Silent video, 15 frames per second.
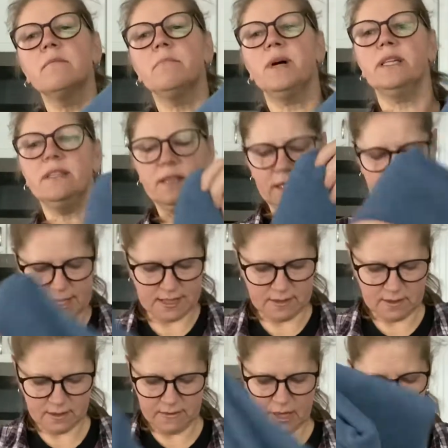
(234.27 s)
but it's
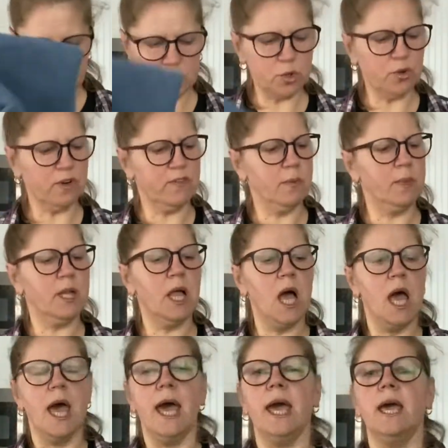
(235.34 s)
very absorbable,
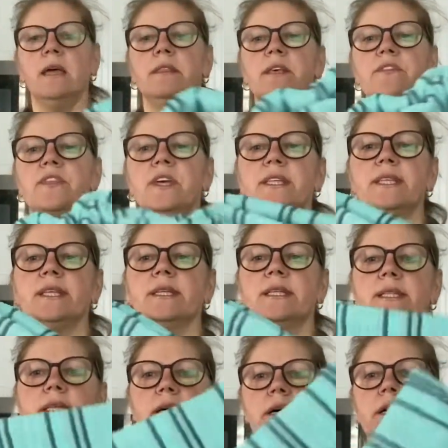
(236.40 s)
and this
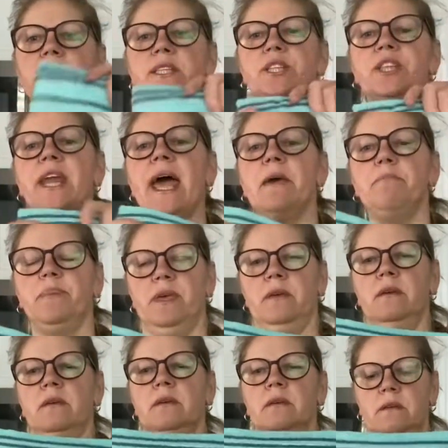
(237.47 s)
is stripy.
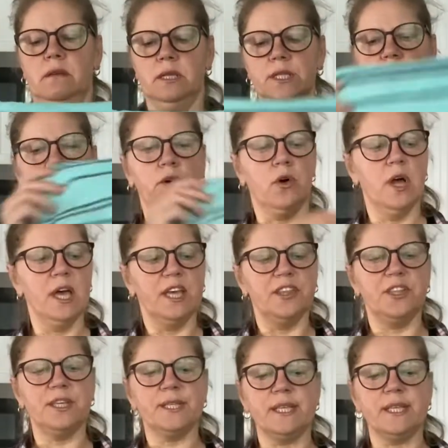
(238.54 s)
So this